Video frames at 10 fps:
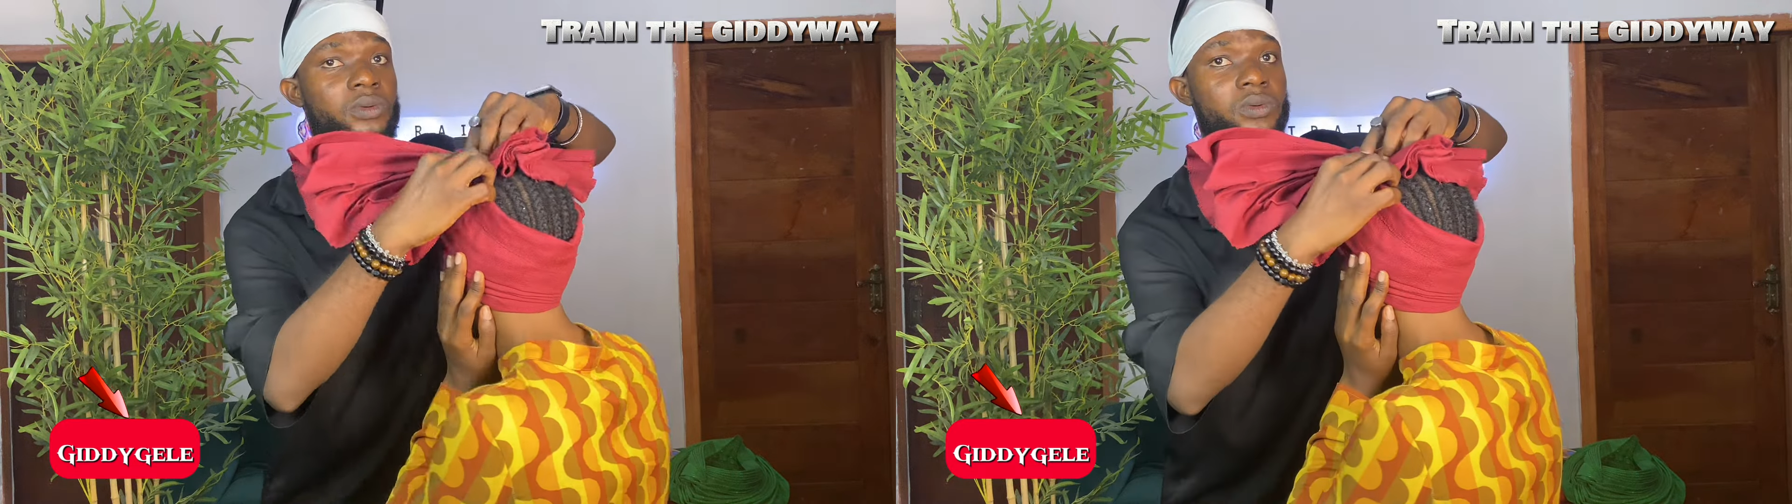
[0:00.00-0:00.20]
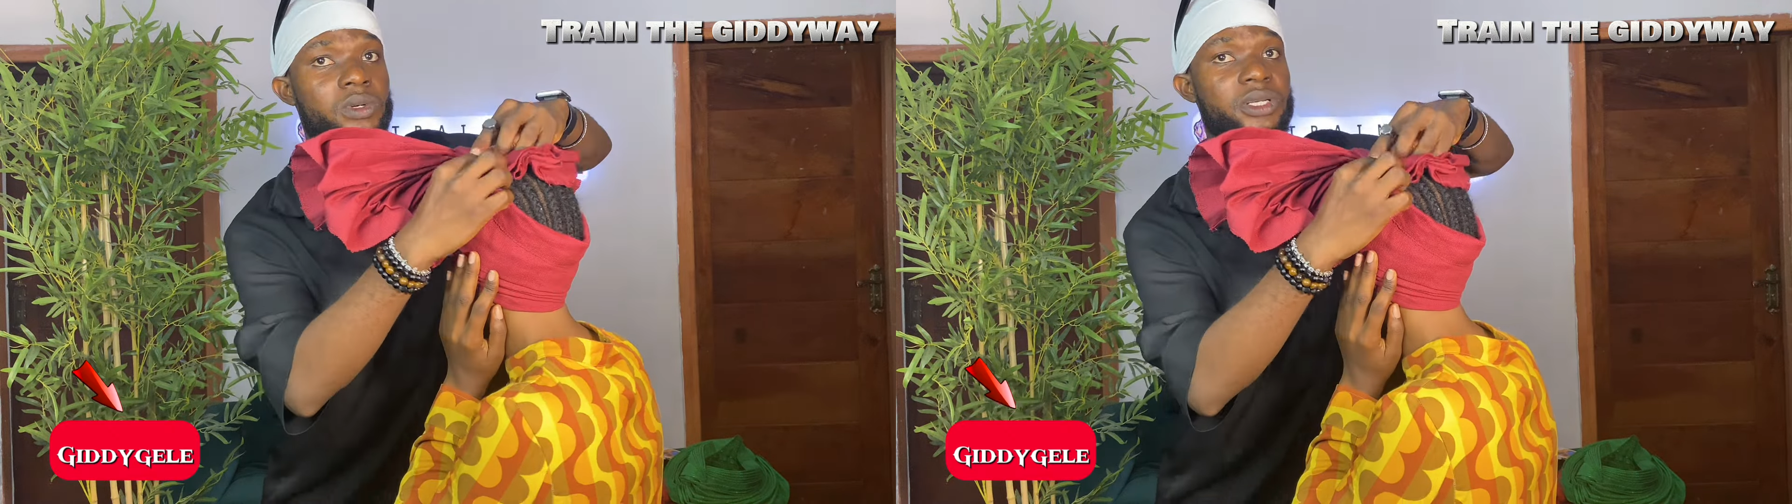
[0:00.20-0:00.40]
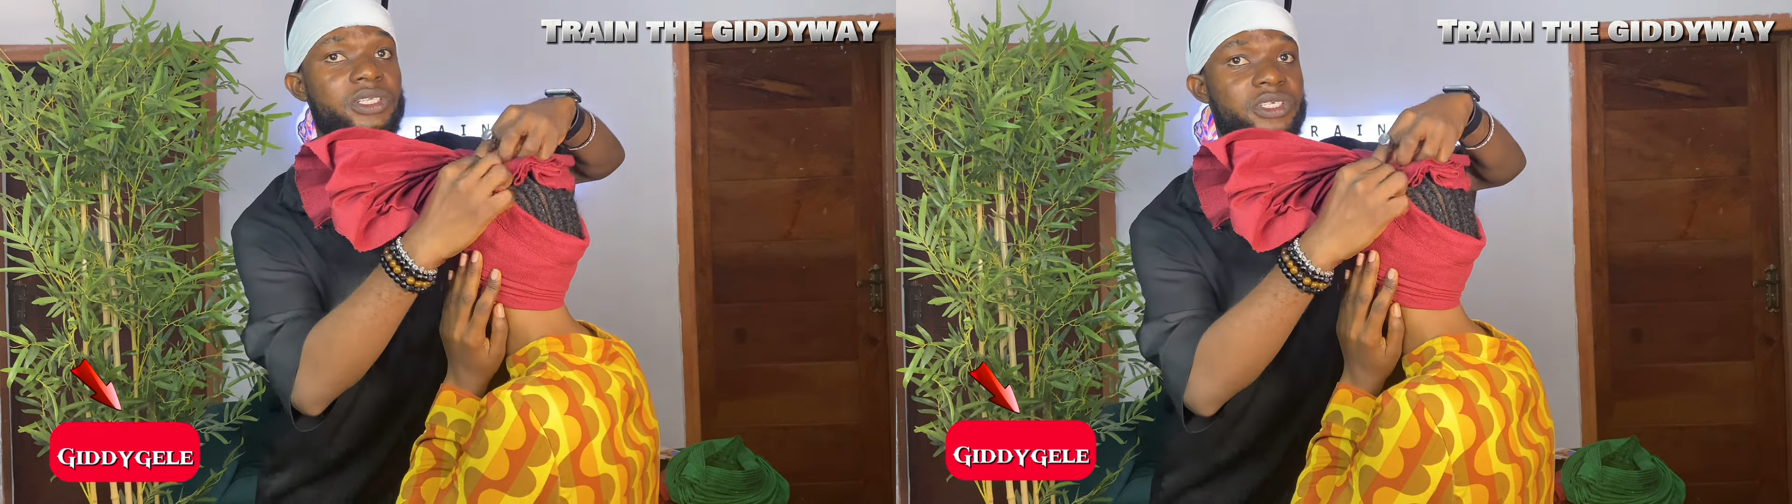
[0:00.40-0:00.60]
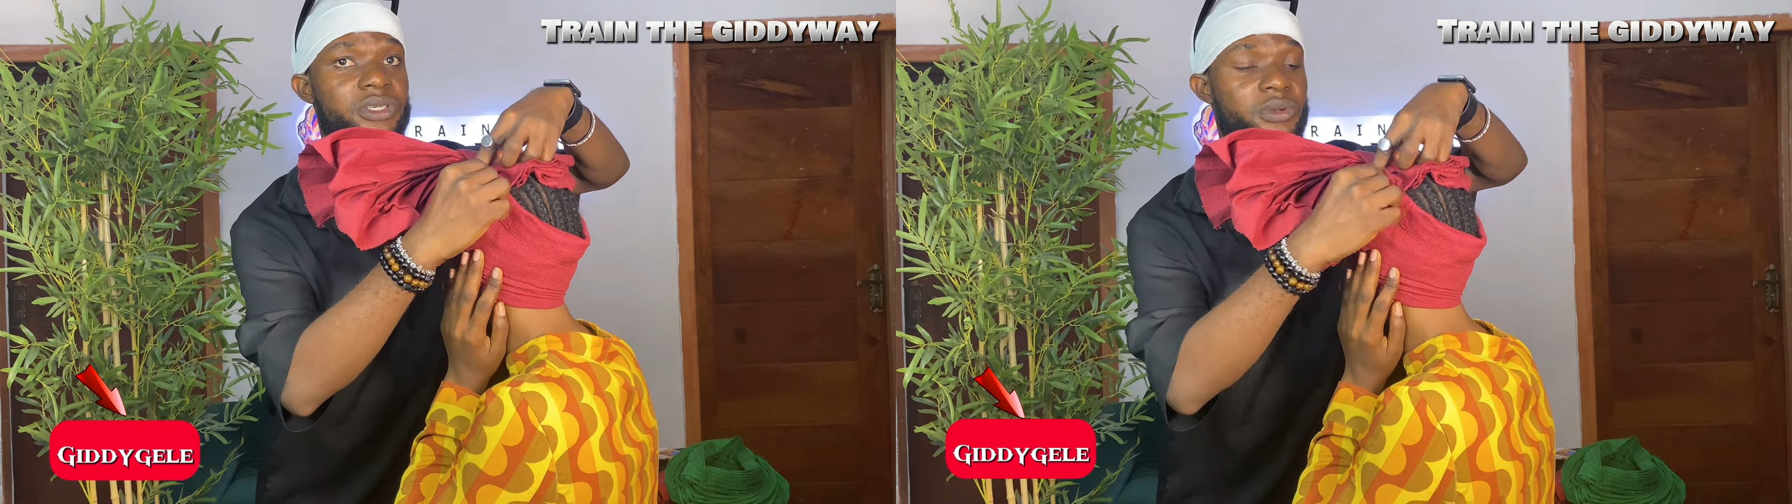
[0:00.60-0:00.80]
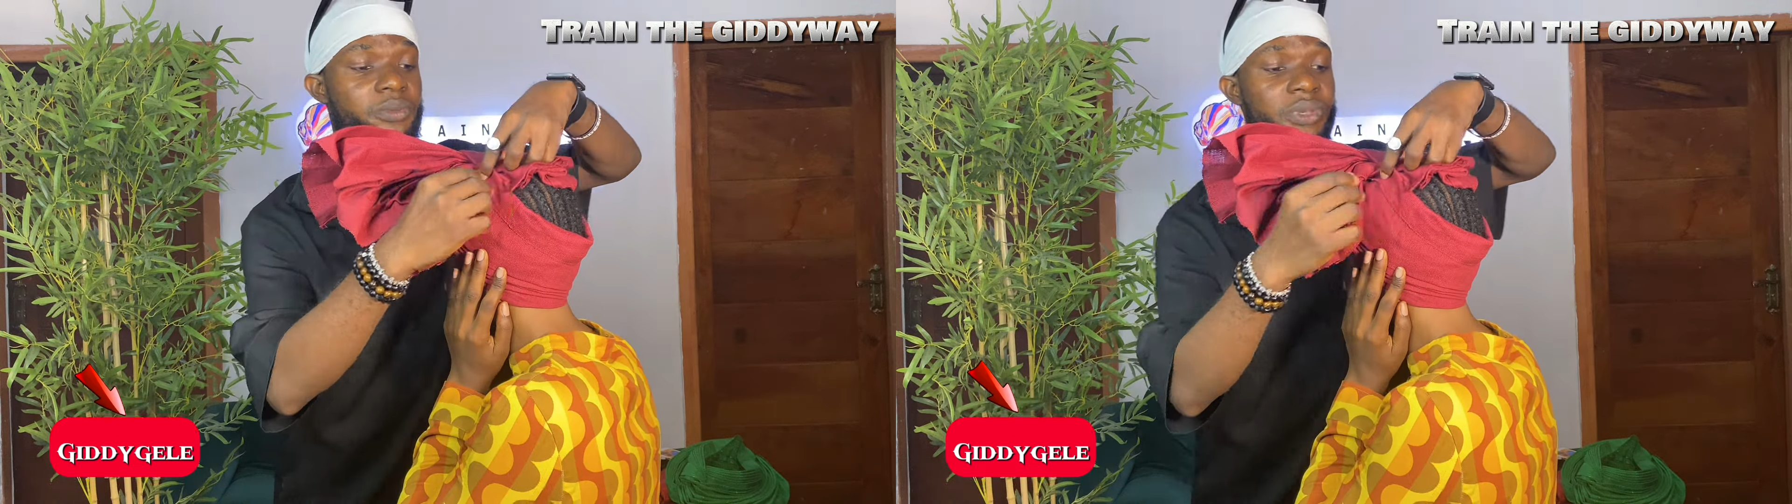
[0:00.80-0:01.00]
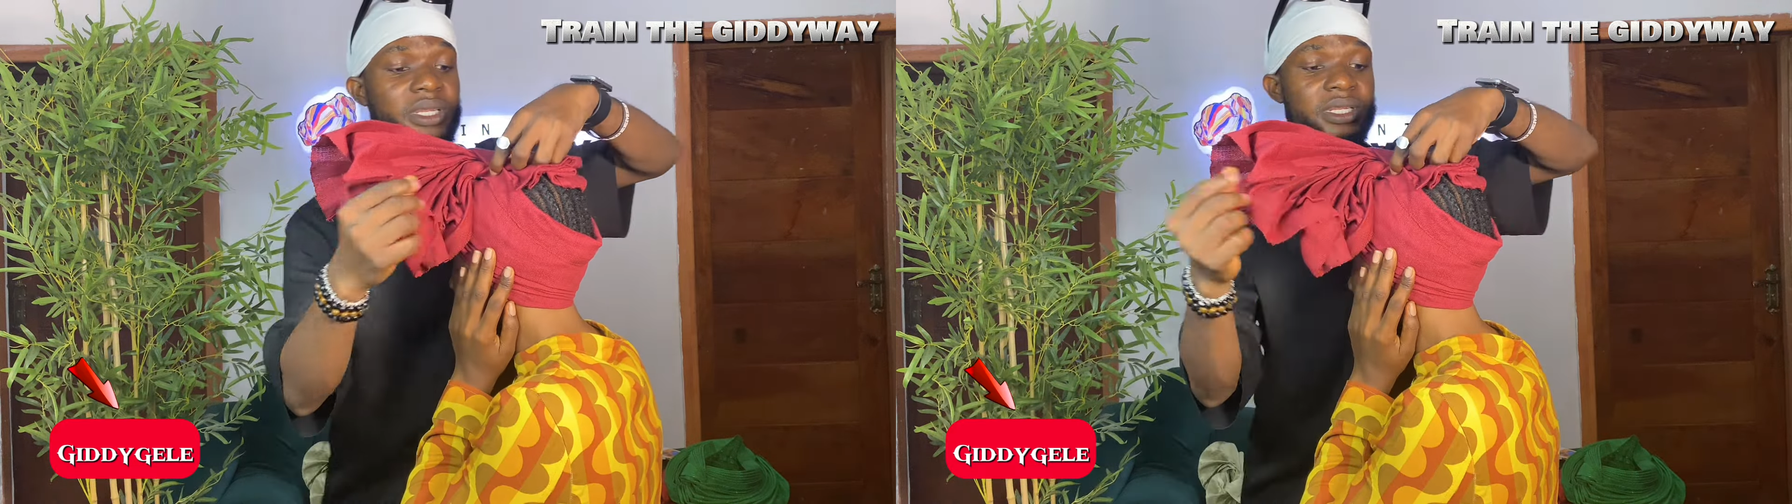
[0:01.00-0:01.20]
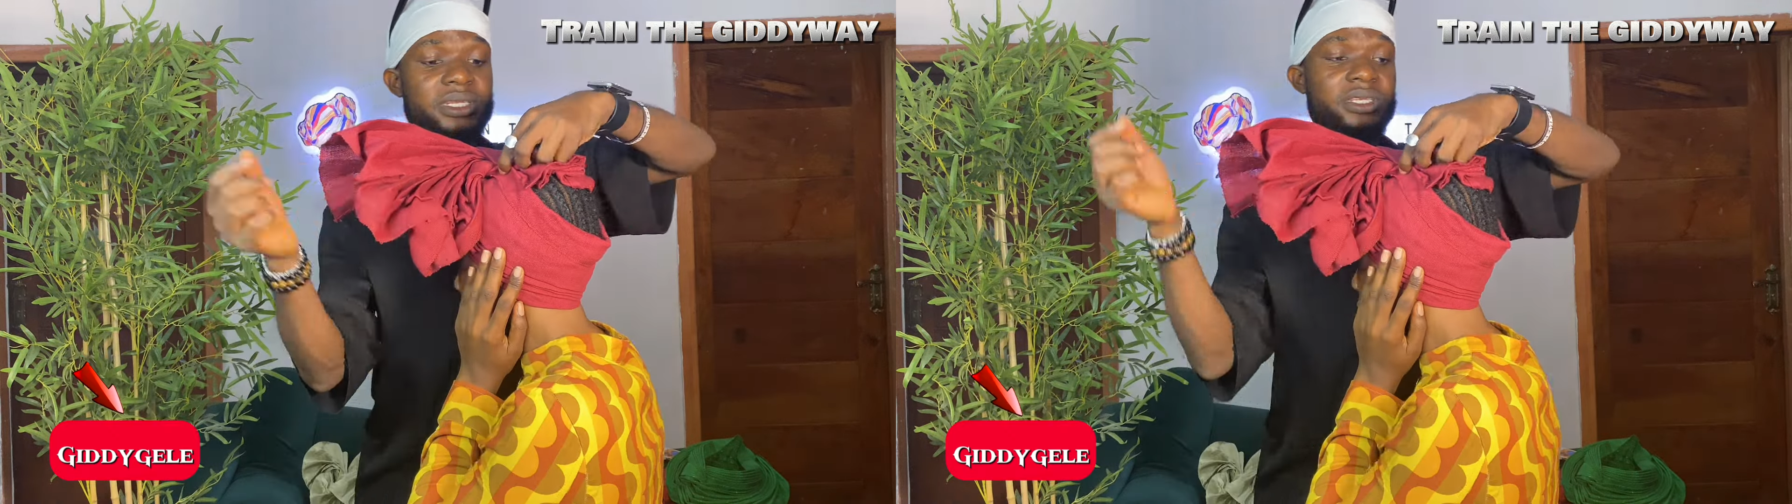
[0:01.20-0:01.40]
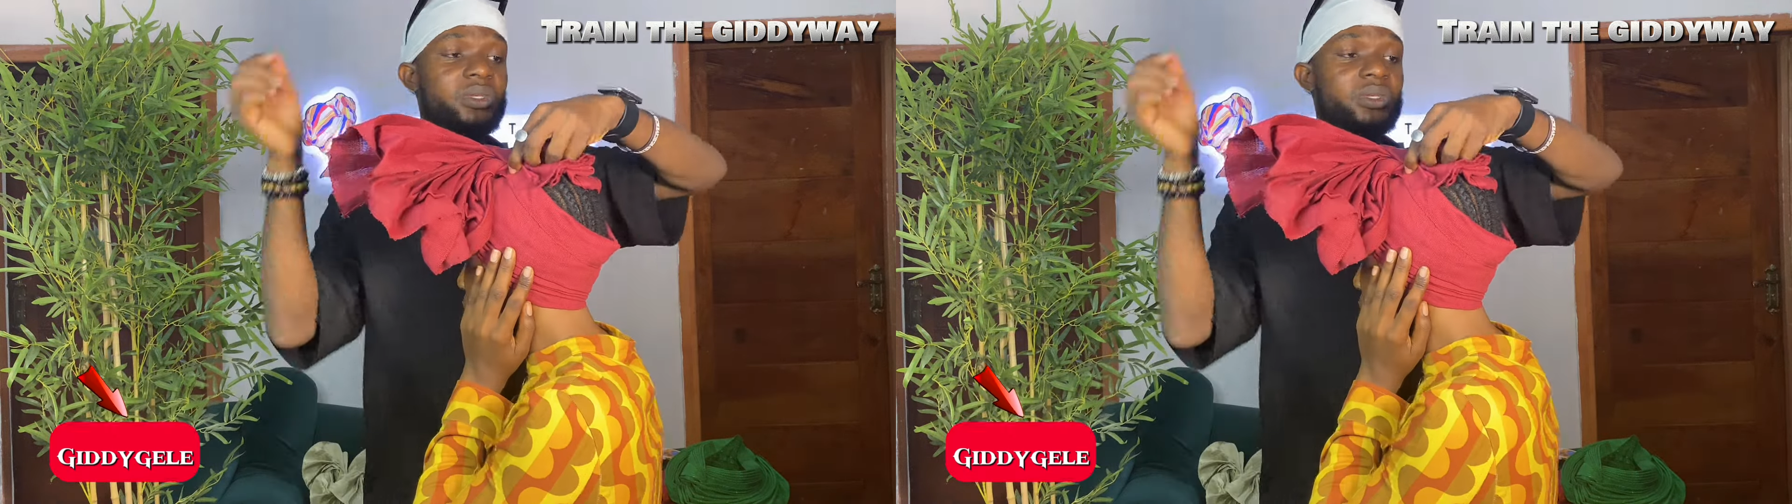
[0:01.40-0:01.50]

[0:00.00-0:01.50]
Watch, pin it this